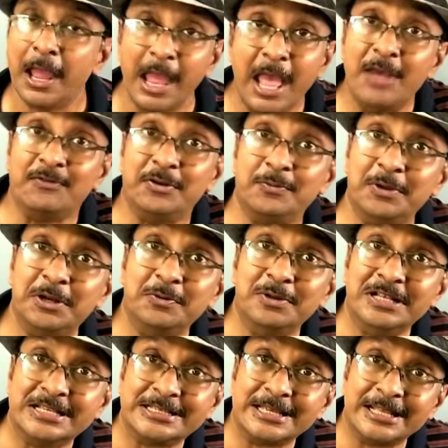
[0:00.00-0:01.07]
Everybody will
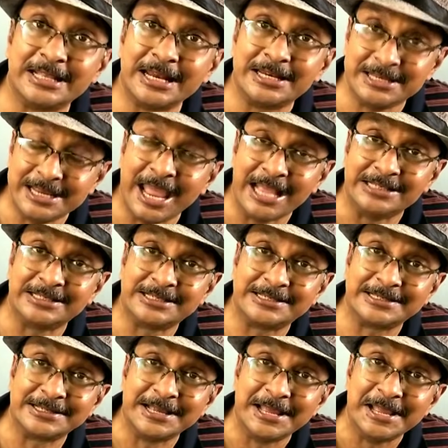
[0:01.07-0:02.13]
say that
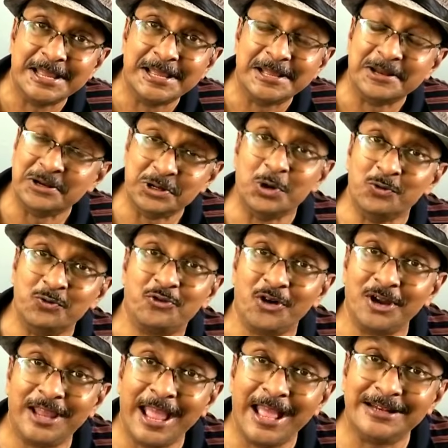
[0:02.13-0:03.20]
yes. Don't
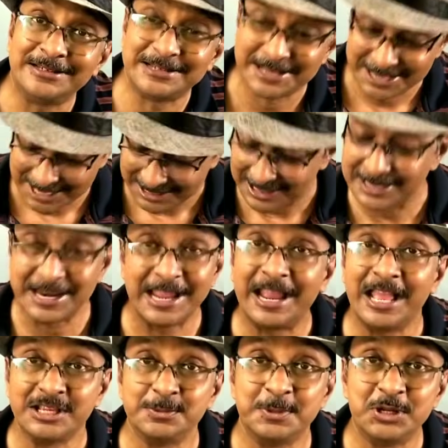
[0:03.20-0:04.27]
forget, the deck
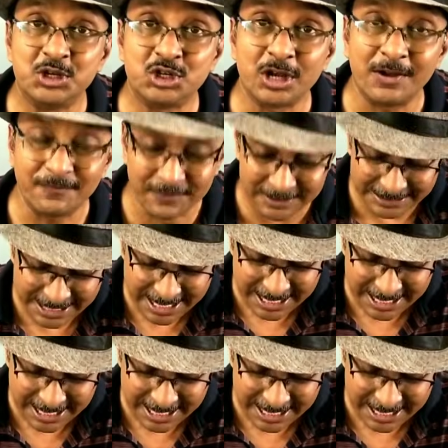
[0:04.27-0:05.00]
has been shuffled.